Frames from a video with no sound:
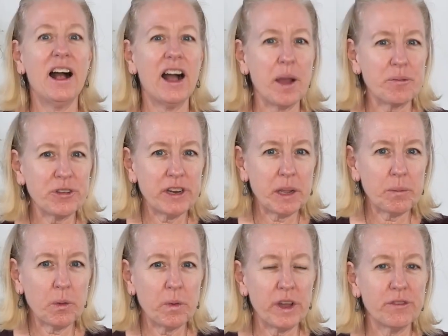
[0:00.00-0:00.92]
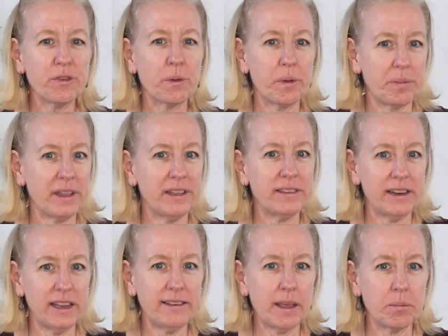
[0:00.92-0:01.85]
Option number one for
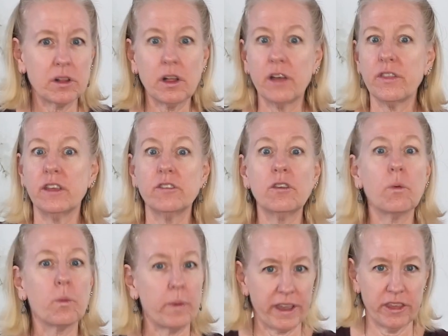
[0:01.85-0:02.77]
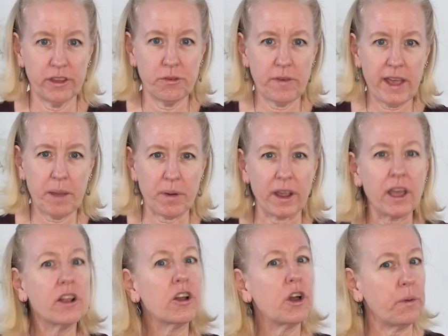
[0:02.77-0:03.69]
replacing a tablecloth is regular
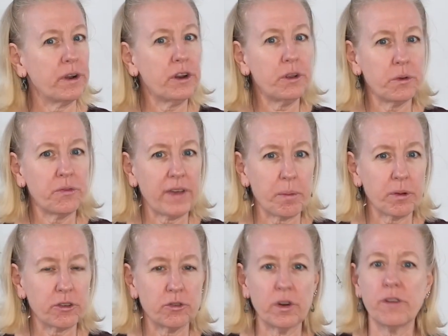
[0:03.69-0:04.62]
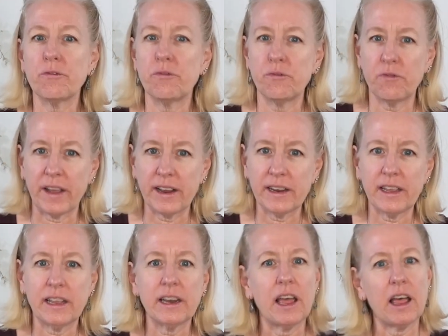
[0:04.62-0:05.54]
fabric. Going to a fabric store,
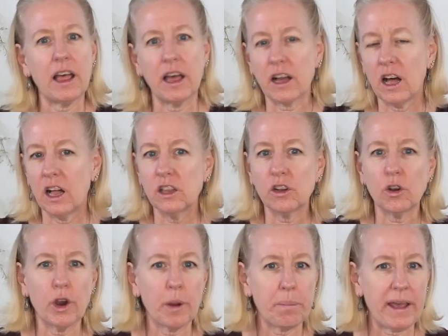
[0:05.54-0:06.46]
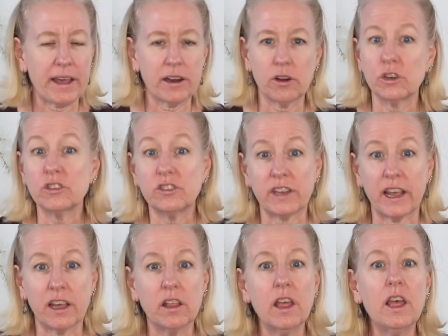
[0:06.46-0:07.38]
finding a color or a pattern or
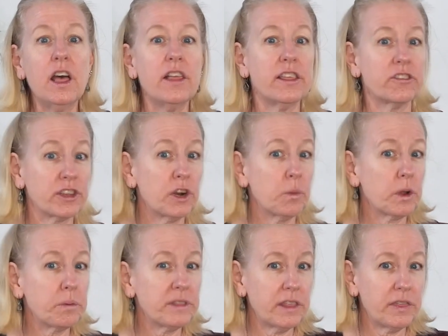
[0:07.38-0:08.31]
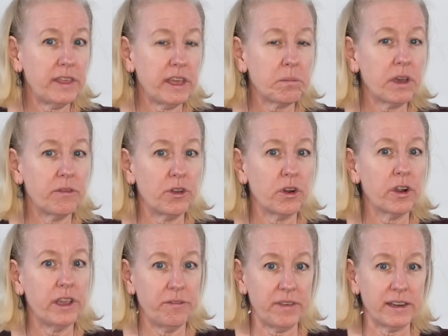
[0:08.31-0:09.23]
style that's going to work with the theme of
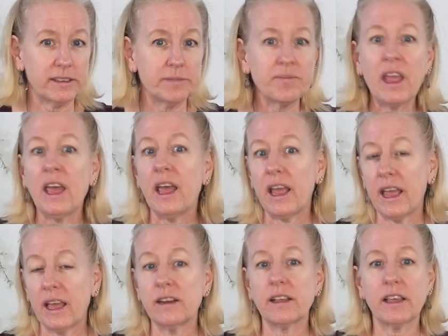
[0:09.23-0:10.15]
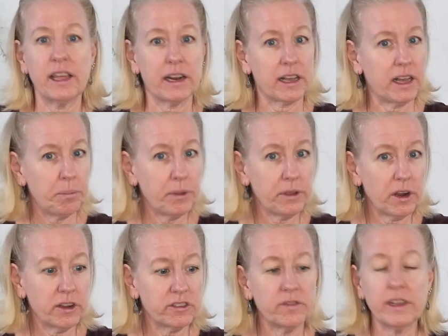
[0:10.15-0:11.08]
your event, and get a couple of
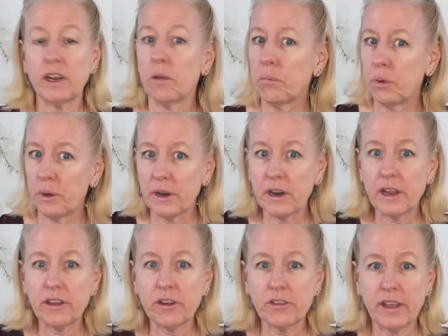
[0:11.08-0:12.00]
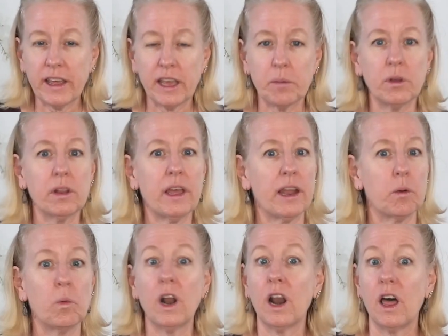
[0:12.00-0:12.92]
yards of it, put it on your table,
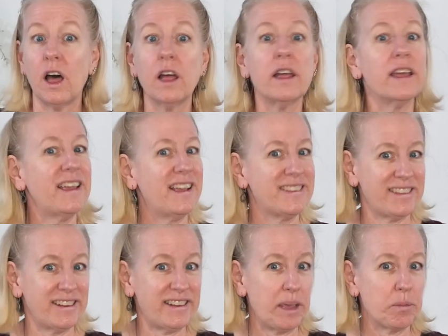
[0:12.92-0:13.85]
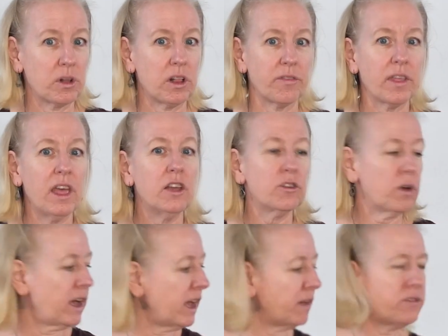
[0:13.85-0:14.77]
and voila, it's a tablecloth.
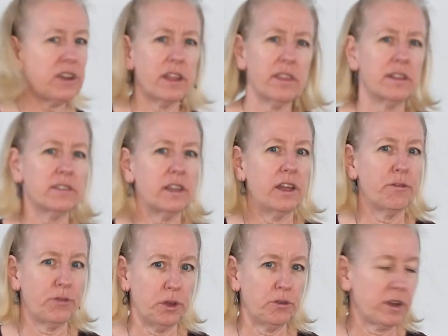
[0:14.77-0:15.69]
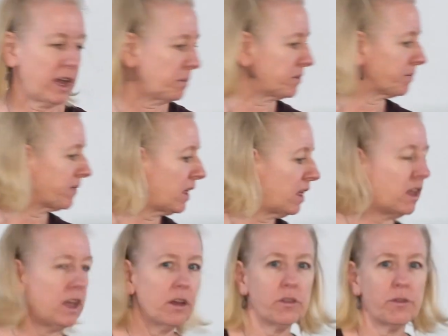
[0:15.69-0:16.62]
So I've done this a few times.
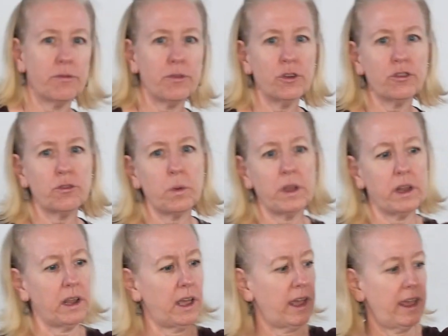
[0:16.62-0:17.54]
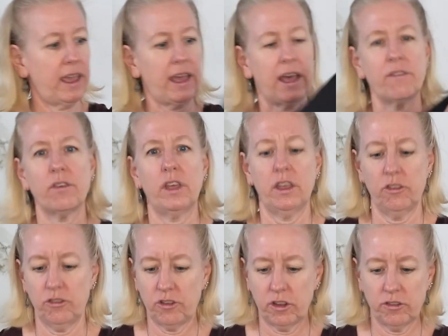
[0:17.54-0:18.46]
Now, the first one I have
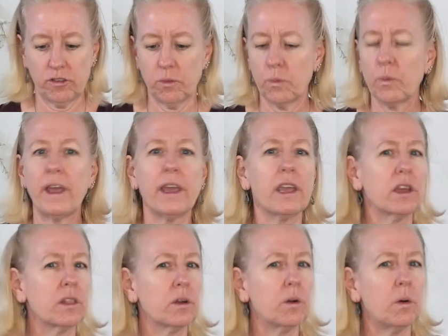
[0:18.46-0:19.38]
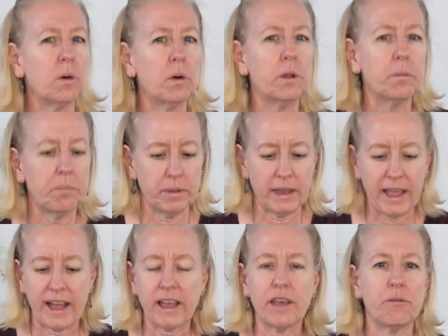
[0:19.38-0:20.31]
is just regular old
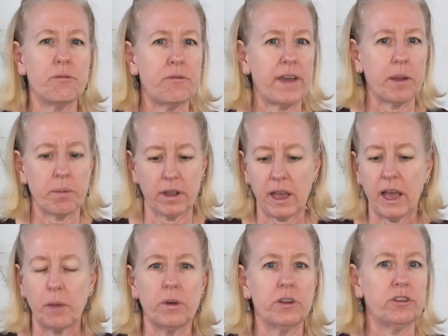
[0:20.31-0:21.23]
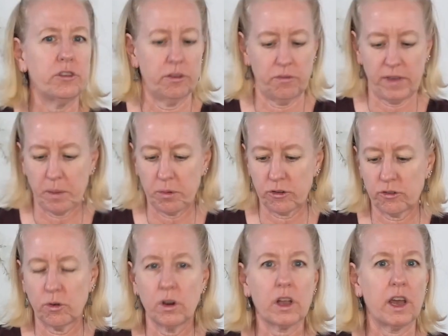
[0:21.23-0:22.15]
black fabric. I went to the fabric
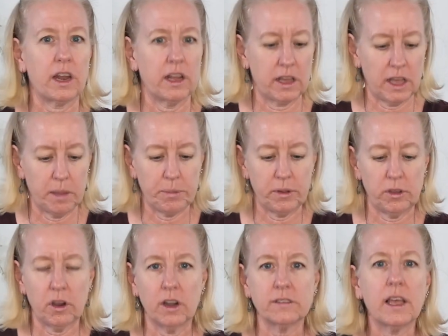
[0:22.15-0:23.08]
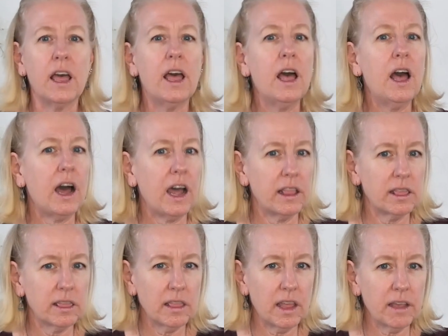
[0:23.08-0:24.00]
store, got a couple of yards. I
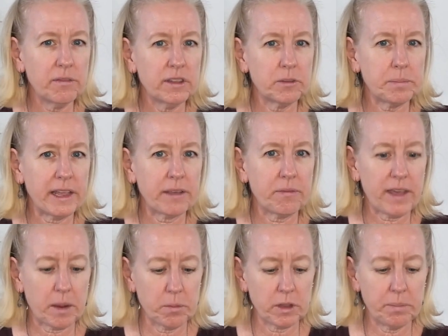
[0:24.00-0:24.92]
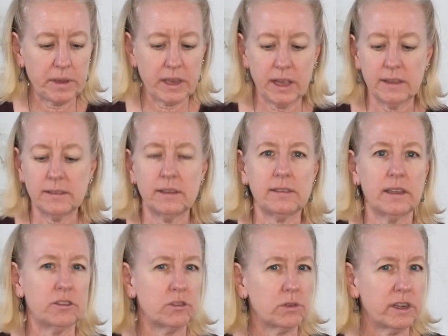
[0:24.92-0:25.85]
love this black fabric because it's
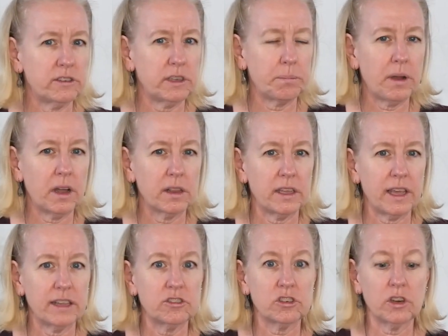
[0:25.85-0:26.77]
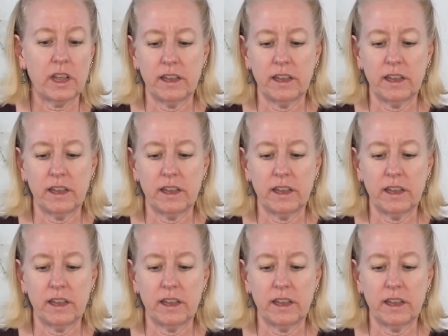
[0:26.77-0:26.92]
a stretchy polyester.